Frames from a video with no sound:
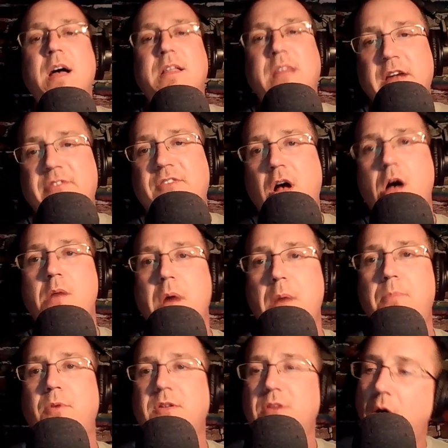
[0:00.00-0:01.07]
that have come
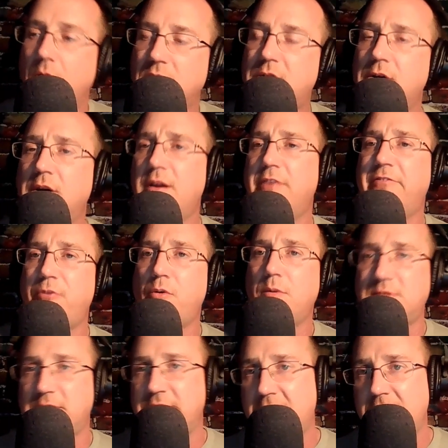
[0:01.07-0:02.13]
up with alternative
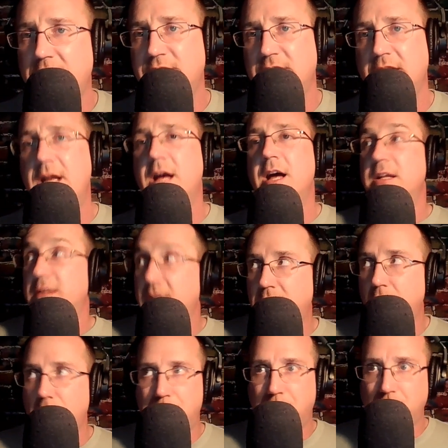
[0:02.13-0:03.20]
forms of energy that
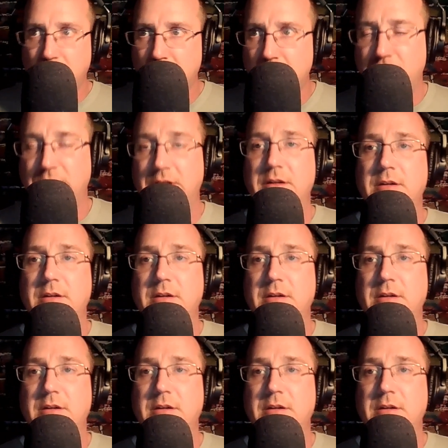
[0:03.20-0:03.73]
don't pollute.